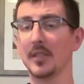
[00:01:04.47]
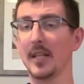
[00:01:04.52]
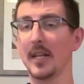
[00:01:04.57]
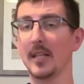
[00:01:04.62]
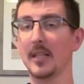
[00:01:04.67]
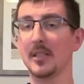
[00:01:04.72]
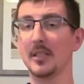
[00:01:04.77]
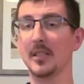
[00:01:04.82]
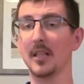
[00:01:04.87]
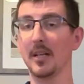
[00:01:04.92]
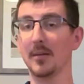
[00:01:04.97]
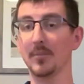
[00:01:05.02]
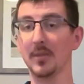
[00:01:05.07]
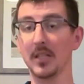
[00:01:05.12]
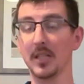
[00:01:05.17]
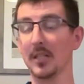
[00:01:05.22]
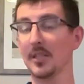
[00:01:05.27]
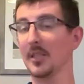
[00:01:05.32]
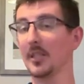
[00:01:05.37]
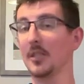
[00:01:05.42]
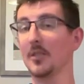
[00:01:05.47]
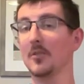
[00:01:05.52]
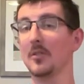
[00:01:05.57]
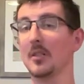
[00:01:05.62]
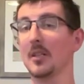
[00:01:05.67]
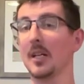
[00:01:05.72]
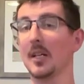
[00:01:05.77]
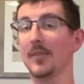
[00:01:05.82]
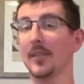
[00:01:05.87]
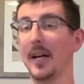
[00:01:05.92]
that uh, because I use a
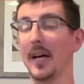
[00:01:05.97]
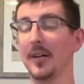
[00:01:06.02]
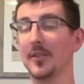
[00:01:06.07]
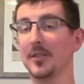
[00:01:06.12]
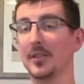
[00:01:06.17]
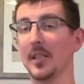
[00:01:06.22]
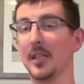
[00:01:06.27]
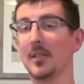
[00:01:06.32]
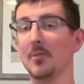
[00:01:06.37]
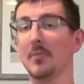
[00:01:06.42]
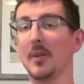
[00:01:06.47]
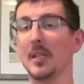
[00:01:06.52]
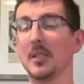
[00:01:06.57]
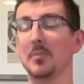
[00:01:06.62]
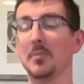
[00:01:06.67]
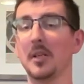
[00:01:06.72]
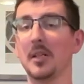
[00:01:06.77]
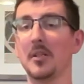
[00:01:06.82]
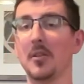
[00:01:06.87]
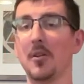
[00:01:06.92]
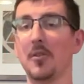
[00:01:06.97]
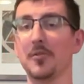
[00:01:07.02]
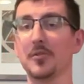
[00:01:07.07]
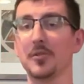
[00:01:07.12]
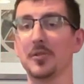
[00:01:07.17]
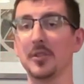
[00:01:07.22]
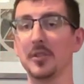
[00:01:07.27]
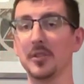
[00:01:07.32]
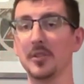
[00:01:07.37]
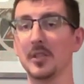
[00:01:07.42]
lot of outside the waistband
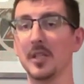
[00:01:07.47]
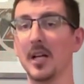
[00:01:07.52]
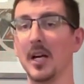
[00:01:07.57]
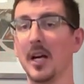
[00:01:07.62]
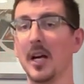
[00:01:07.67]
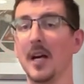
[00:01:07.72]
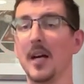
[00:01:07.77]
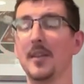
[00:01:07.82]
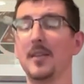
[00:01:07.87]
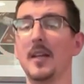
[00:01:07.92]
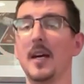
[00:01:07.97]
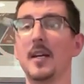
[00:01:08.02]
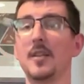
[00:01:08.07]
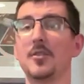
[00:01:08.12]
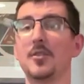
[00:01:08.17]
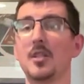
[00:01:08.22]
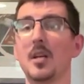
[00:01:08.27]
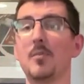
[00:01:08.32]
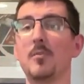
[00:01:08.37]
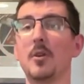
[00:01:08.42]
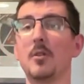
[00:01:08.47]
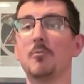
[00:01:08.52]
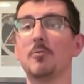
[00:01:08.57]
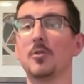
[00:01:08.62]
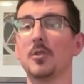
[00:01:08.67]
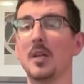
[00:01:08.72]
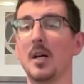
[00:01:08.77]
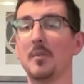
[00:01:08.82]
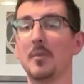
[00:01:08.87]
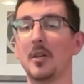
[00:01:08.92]
holsters, that someone will
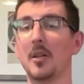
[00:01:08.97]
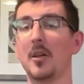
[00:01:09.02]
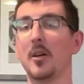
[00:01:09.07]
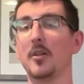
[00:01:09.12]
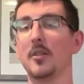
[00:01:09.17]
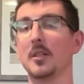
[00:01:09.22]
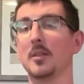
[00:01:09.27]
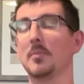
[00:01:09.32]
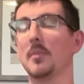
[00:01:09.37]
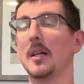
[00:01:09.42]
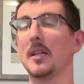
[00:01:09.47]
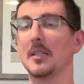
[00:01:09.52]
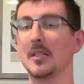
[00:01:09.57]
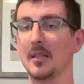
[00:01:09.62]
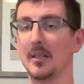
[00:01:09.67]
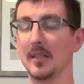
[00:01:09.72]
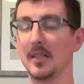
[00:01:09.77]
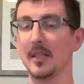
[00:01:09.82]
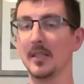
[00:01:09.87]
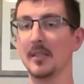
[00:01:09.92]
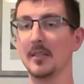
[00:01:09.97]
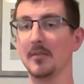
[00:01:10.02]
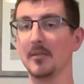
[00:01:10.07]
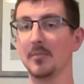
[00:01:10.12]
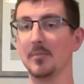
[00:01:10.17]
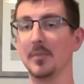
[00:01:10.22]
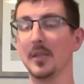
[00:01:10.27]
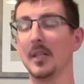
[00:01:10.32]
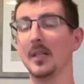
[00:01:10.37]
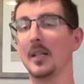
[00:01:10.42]
come along and basically
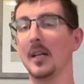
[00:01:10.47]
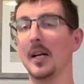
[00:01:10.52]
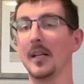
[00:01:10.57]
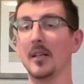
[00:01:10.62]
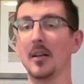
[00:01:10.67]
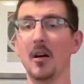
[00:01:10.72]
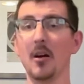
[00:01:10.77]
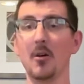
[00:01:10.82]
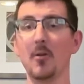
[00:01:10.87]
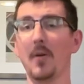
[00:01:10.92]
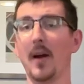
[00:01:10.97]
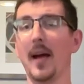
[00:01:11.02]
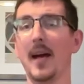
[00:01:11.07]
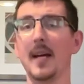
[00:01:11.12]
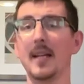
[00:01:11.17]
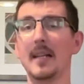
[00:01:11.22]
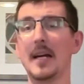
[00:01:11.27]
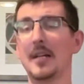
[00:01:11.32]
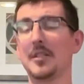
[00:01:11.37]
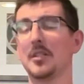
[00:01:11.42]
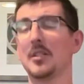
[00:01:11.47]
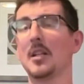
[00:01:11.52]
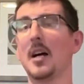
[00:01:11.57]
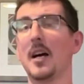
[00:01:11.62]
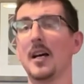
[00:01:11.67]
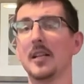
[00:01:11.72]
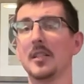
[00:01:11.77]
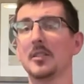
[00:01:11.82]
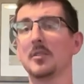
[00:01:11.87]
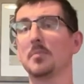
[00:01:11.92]
be like, oh, hey, that's
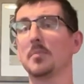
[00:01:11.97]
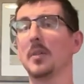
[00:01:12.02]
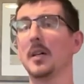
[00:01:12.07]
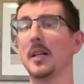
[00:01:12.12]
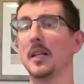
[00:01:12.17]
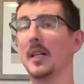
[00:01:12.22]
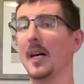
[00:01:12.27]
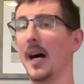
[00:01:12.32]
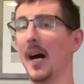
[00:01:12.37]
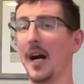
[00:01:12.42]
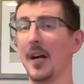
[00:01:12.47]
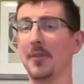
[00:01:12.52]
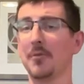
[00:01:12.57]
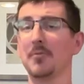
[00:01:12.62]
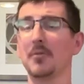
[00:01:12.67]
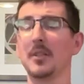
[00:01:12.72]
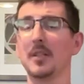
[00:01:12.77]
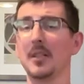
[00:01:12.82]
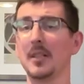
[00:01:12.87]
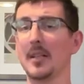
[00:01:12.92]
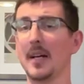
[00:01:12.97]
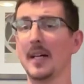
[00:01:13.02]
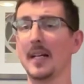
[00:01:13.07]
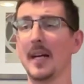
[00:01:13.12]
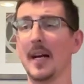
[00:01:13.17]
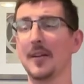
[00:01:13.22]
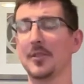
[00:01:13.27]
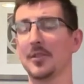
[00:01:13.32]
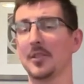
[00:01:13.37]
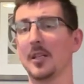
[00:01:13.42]
nice, but I don't really like
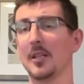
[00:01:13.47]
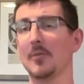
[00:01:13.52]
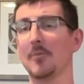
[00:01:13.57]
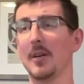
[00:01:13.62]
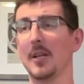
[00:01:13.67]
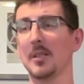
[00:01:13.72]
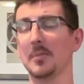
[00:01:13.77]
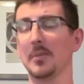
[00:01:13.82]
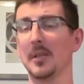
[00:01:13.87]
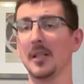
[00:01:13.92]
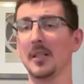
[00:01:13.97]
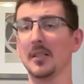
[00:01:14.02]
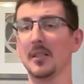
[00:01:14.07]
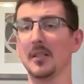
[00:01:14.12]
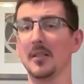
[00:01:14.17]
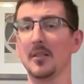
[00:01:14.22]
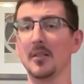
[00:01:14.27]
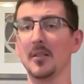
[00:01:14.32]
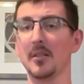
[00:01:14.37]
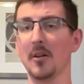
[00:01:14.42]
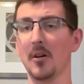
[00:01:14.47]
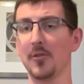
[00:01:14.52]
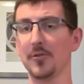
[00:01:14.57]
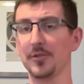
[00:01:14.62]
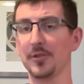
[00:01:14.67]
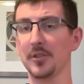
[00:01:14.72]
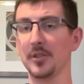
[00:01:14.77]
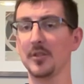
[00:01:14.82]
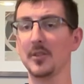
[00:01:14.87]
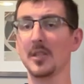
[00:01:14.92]
outside the waistband
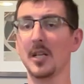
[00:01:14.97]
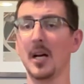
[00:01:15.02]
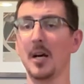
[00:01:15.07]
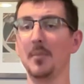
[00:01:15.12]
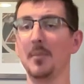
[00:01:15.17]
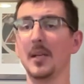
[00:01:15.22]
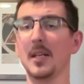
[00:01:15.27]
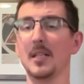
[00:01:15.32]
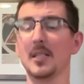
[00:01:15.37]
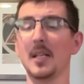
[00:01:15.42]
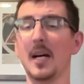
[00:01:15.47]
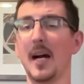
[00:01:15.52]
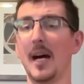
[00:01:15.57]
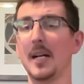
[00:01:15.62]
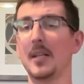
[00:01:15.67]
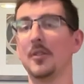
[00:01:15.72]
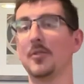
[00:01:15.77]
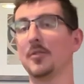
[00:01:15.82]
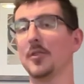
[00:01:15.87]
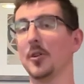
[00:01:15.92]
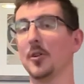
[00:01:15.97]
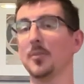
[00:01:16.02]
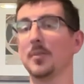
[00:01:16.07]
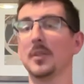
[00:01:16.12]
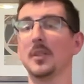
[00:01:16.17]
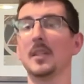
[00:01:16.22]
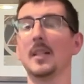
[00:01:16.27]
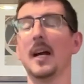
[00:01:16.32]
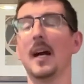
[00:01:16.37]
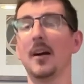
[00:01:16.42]
holsters because I don't
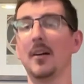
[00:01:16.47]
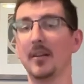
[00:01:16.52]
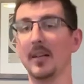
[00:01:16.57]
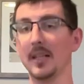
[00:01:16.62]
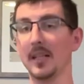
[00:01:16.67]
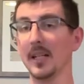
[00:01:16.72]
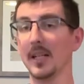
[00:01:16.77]
open carry.